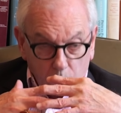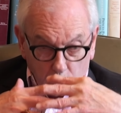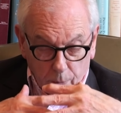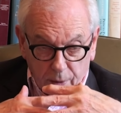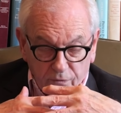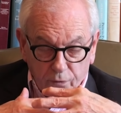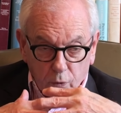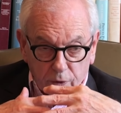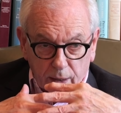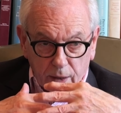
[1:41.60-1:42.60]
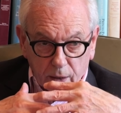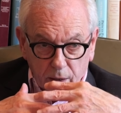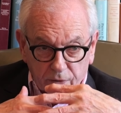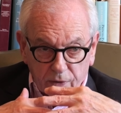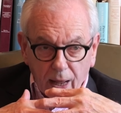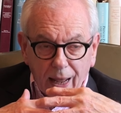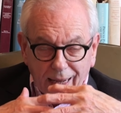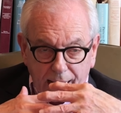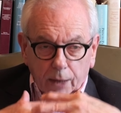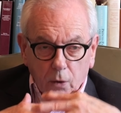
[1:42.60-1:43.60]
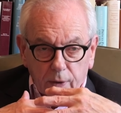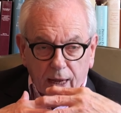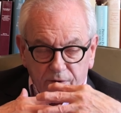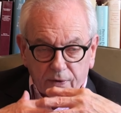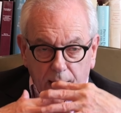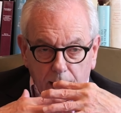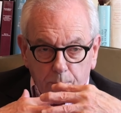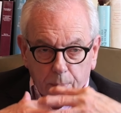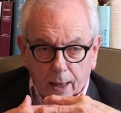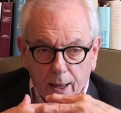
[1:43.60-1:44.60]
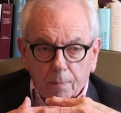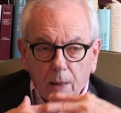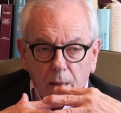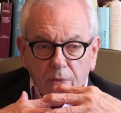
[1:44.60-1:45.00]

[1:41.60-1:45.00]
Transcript: it will be 14 years, cannot escape blame.